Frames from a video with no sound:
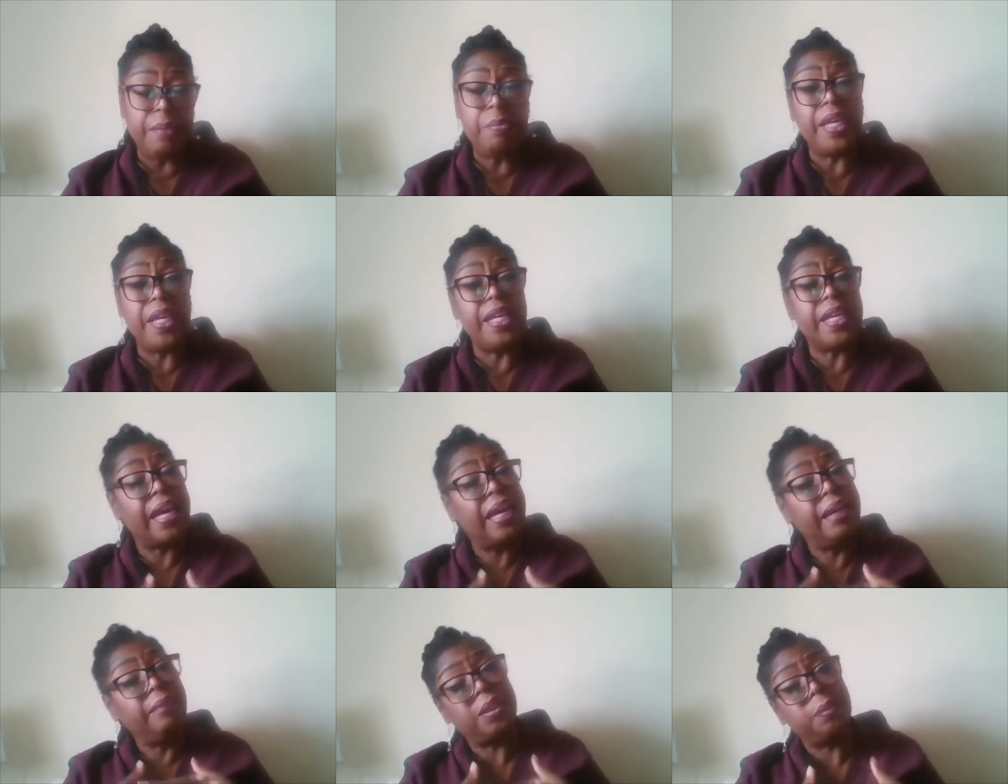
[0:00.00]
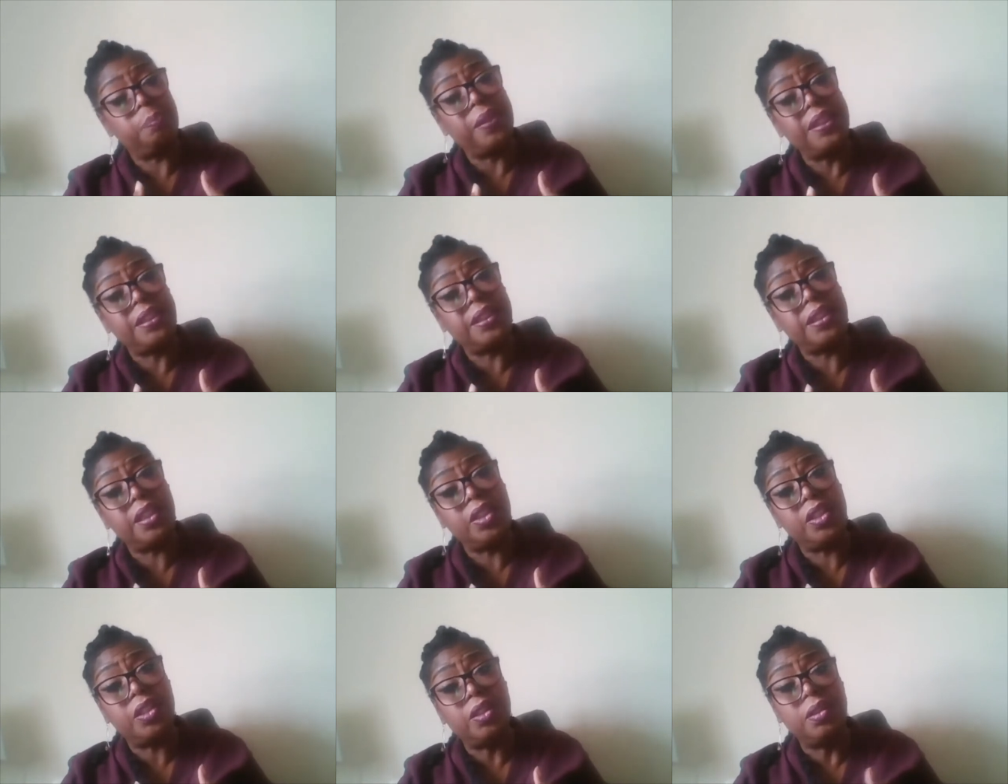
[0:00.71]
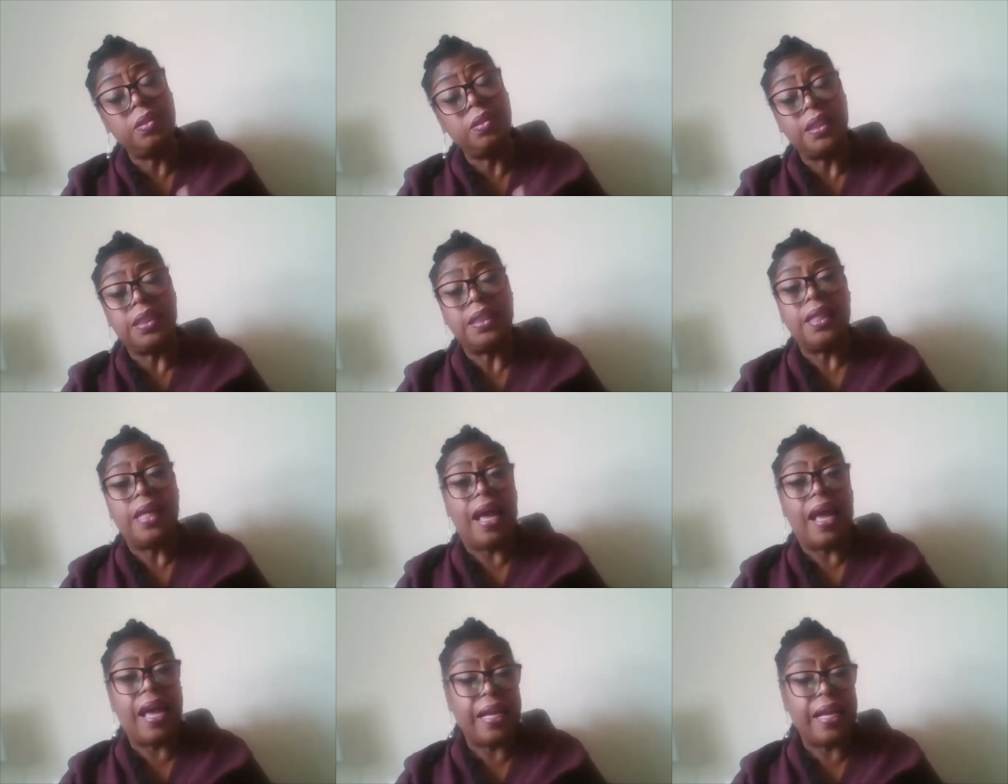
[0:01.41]
He came to PCU
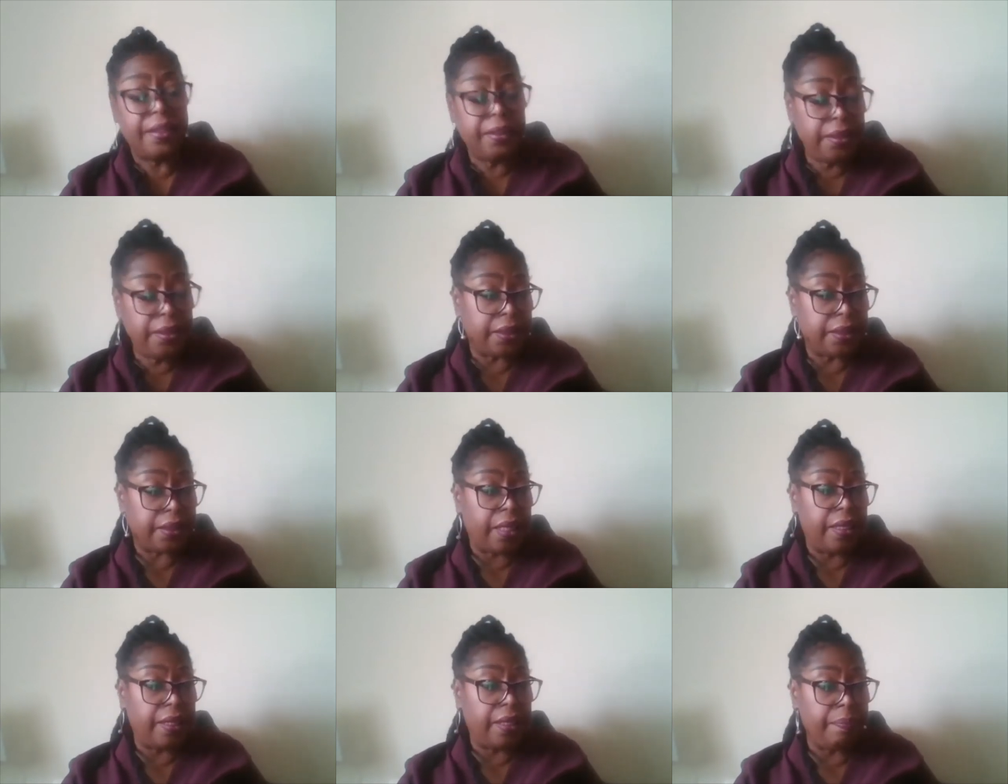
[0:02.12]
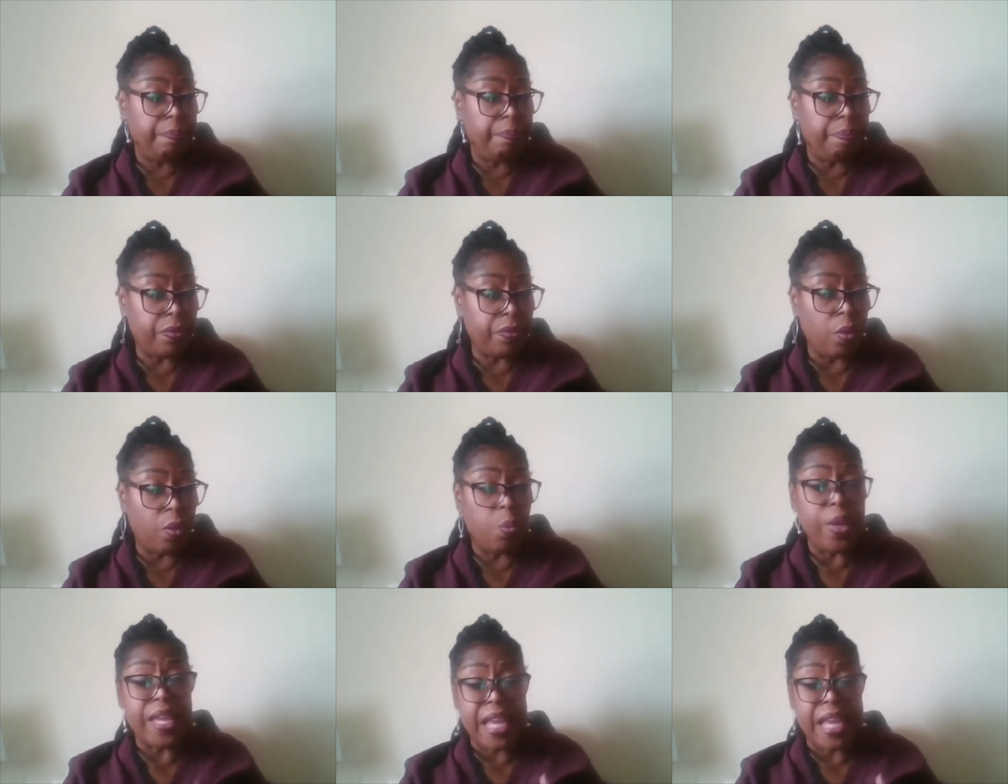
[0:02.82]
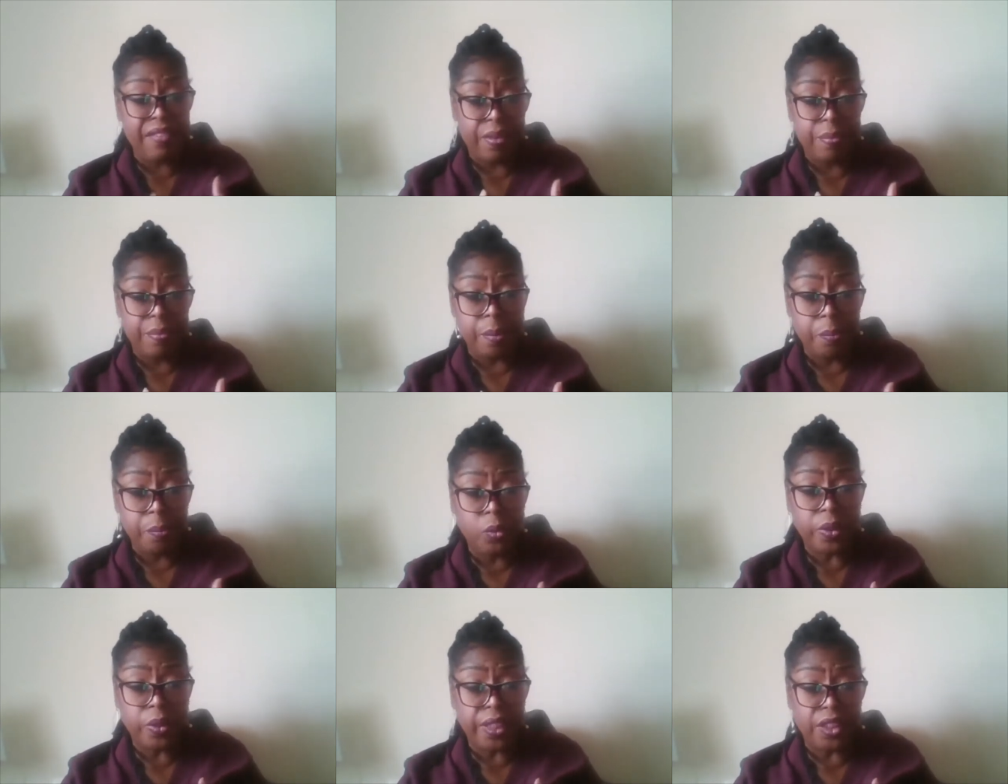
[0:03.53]
and um, we gave him the
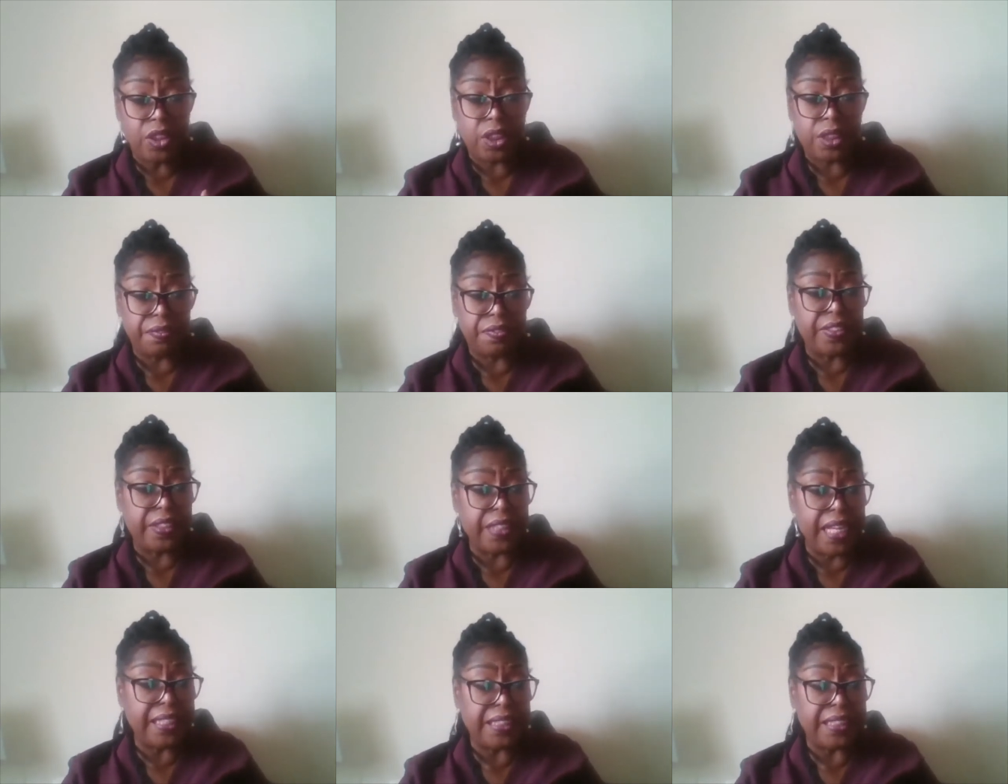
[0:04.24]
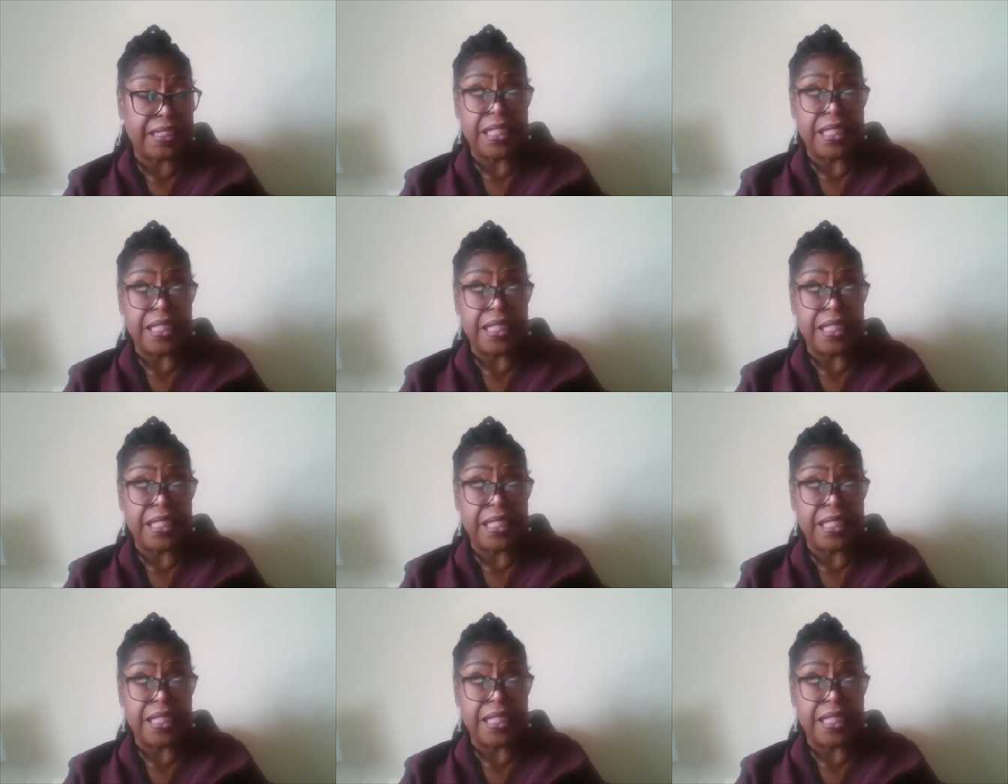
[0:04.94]
mortgage for that.